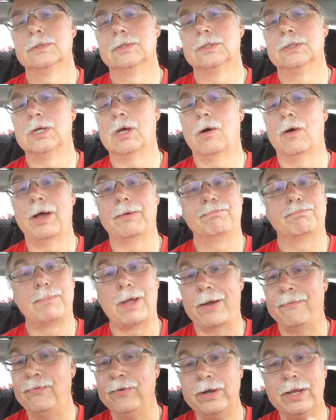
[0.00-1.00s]
So
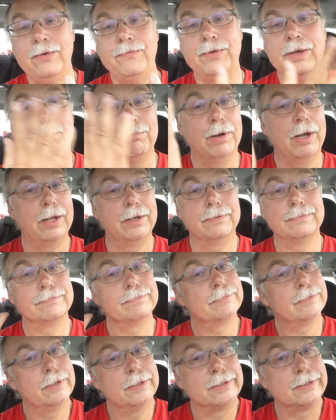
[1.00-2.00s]
I forgive you, but
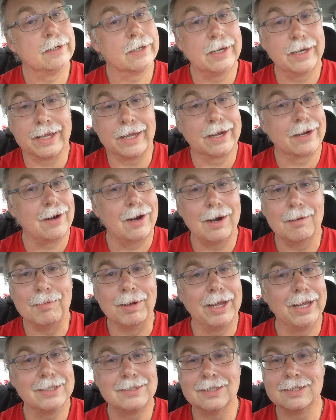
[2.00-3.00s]
you're still going to get karma.
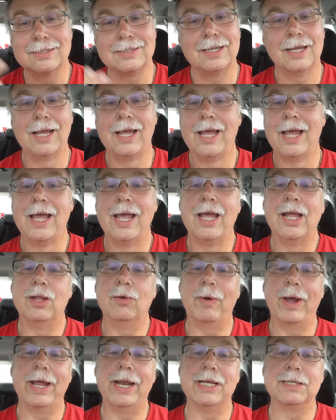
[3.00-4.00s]
It's just the
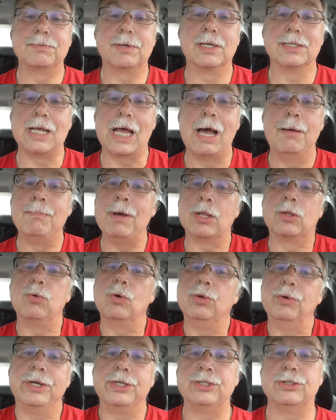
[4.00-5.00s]
way it is, because I'm not the
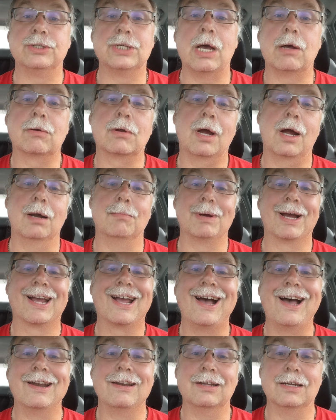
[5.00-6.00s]
one who issues out karma.
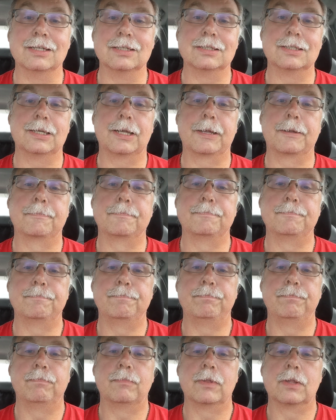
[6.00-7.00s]
God does.
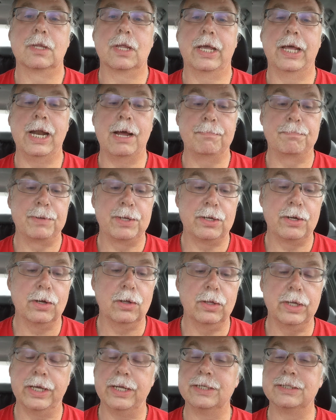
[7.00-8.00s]
And I'm
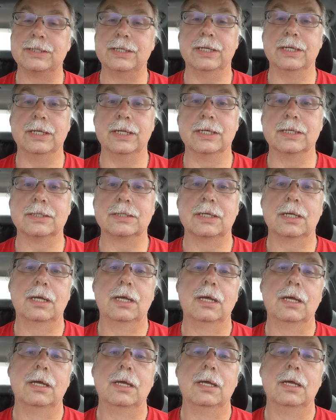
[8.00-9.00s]
purely innocent in this.
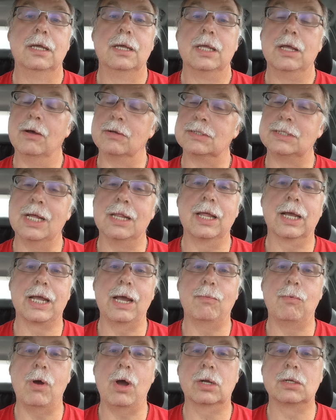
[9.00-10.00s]
It's not like I
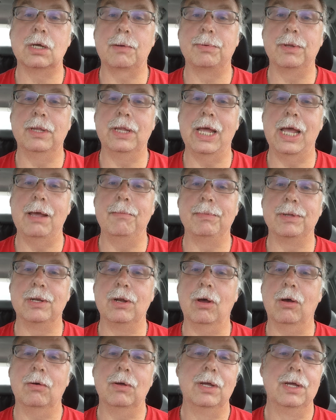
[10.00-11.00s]
walked up to them,
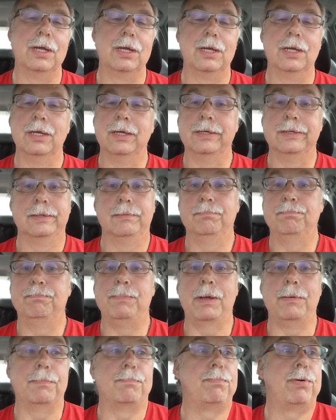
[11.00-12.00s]

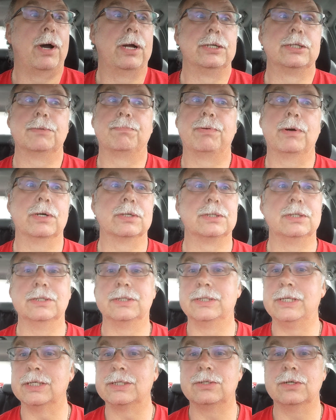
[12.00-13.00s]
maybe punched a
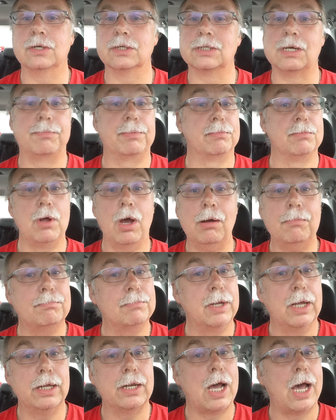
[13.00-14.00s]
person's sister or something. No,
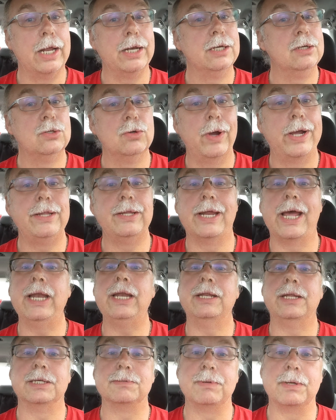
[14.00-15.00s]
I didn't do anything to
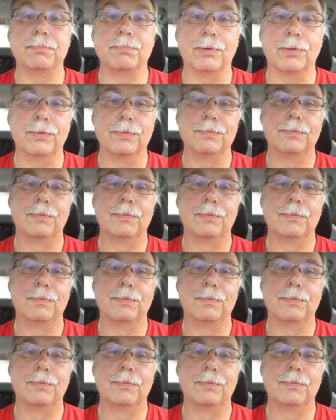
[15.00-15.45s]
any of these people.